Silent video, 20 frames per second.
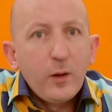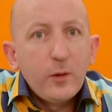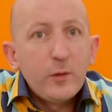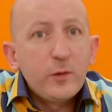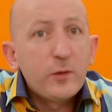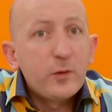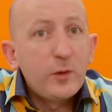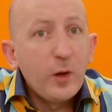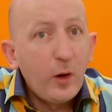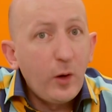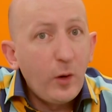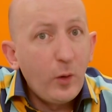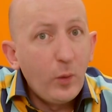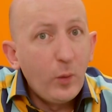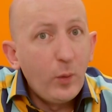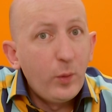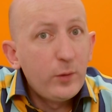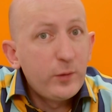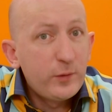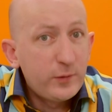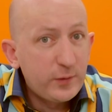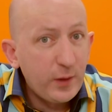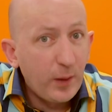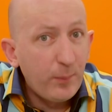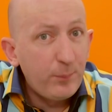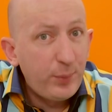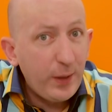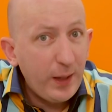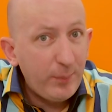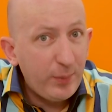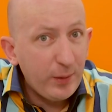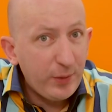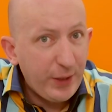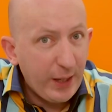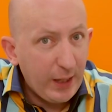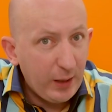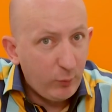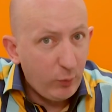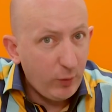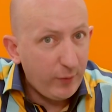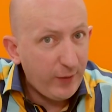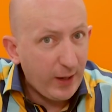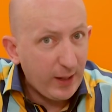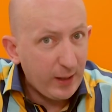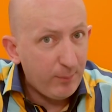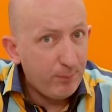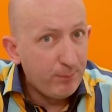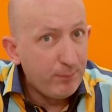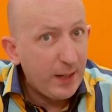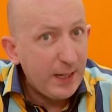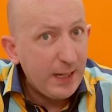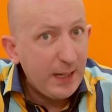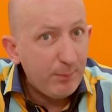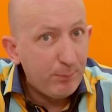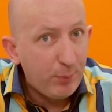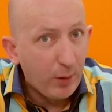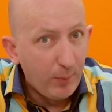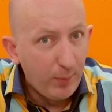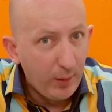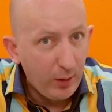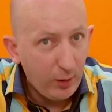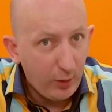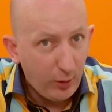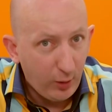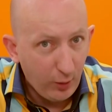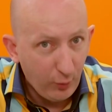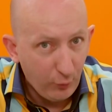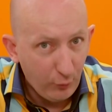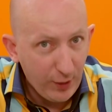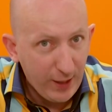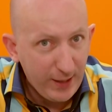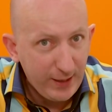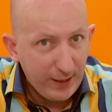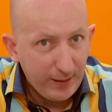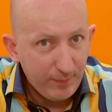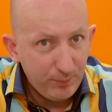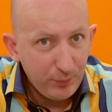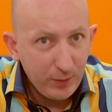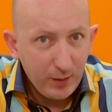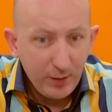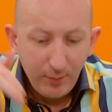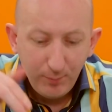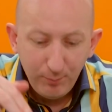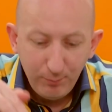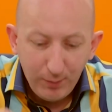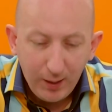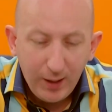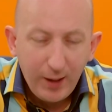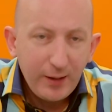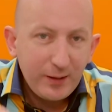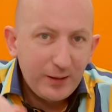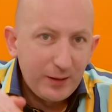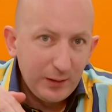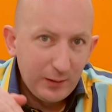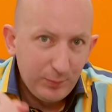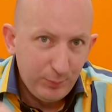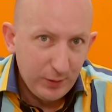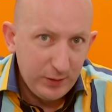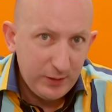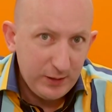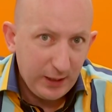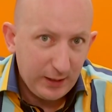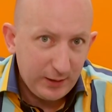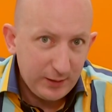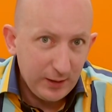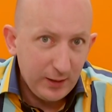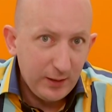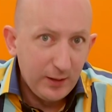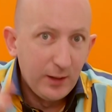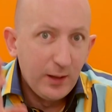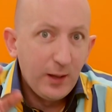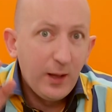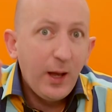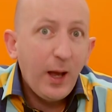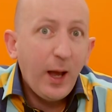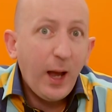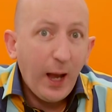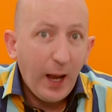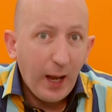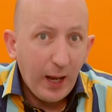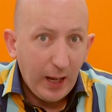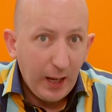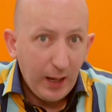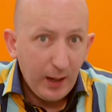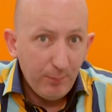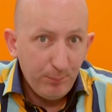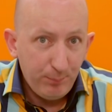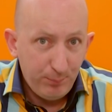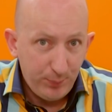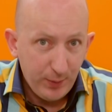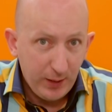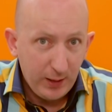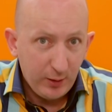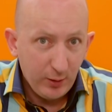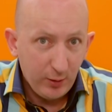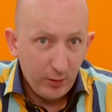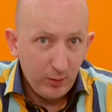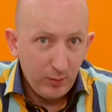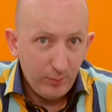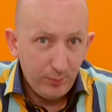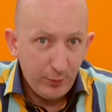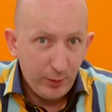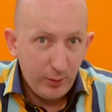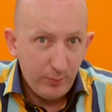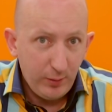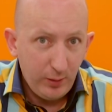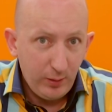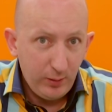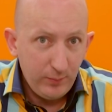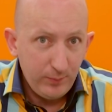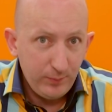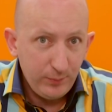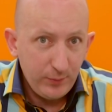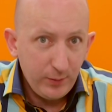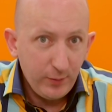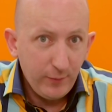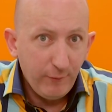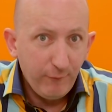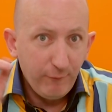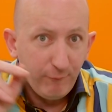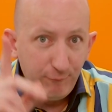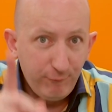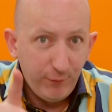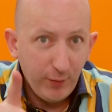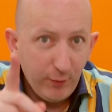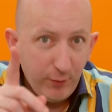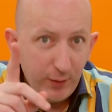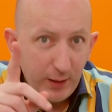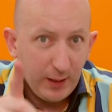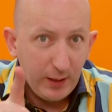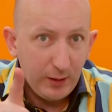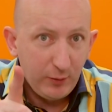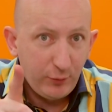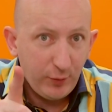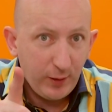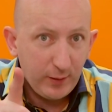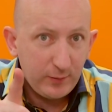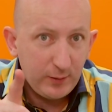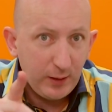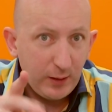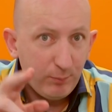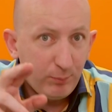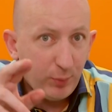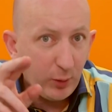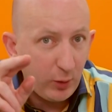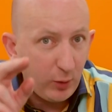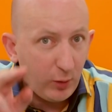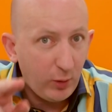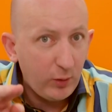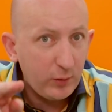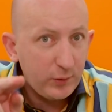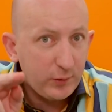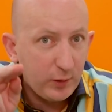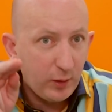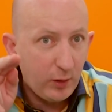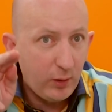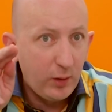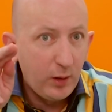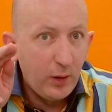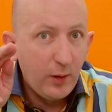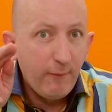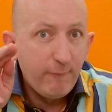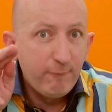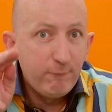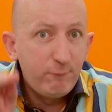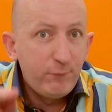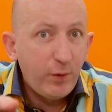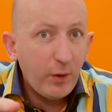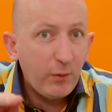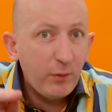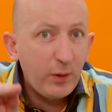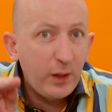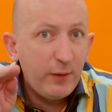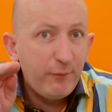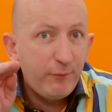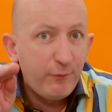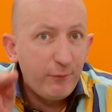So, some people think we've had a mini bubble already. Mark is predicting a bigger bubble. Very interesting, but also very,